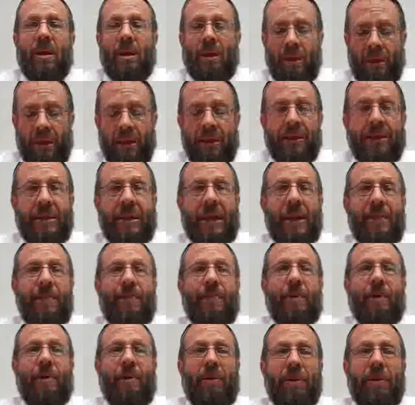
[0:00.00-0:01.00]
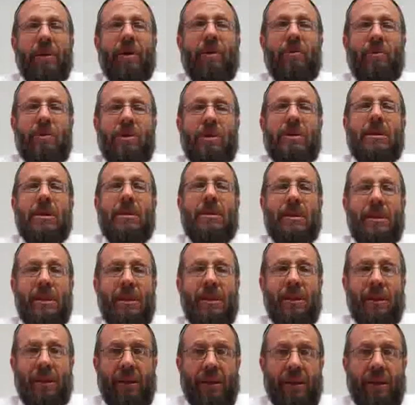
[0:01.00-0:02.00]
contemporary
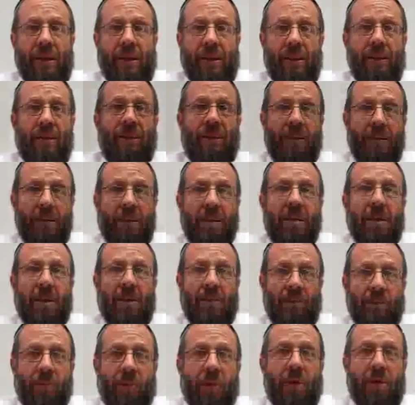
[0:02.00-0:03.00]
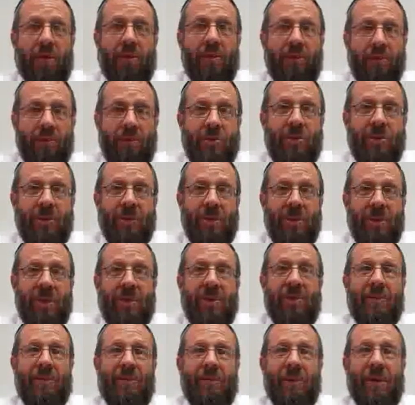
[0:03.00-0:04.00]
Aristotelian approach,
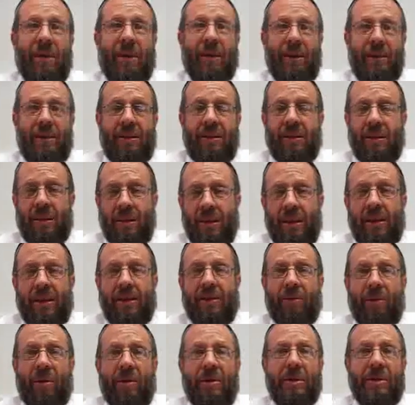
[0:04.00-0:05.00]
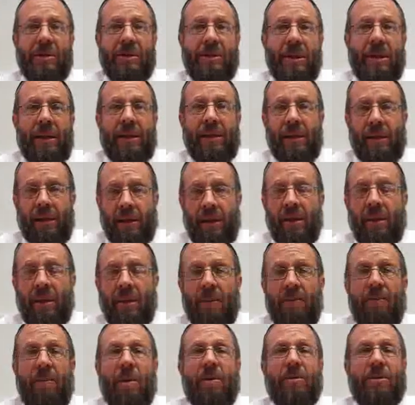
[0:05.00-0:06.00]
right, in their understanding
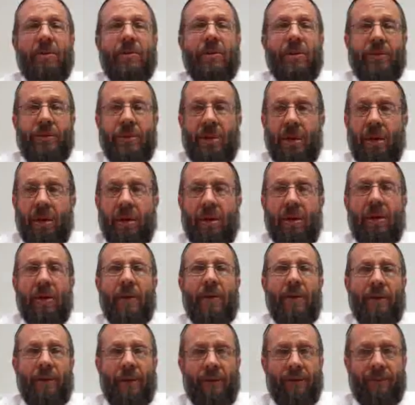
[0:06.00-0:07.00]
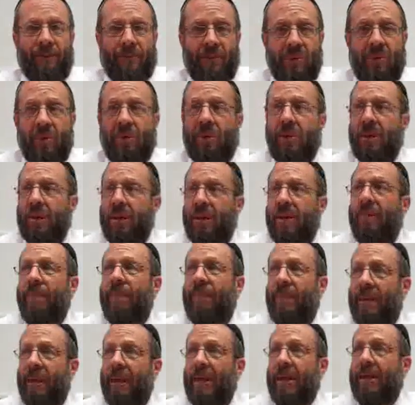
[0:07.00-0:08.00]
both of the Torah, of Psukim,
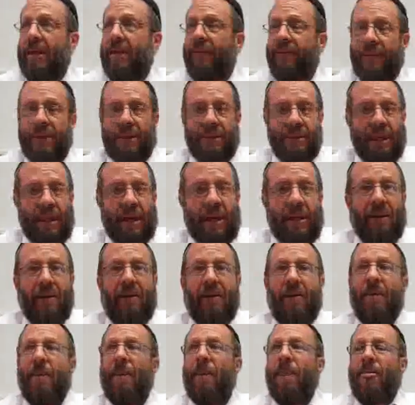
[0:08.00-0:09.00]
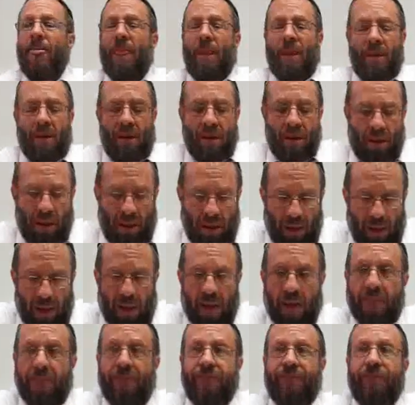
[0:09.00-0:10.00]
and of Chazal.
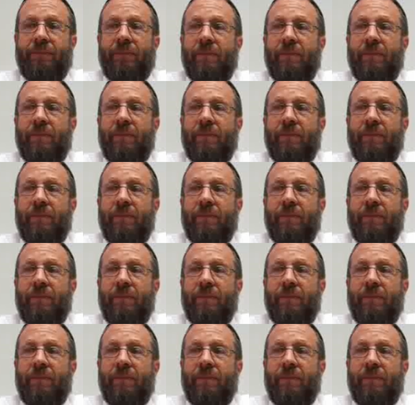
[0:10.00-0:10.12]
Um,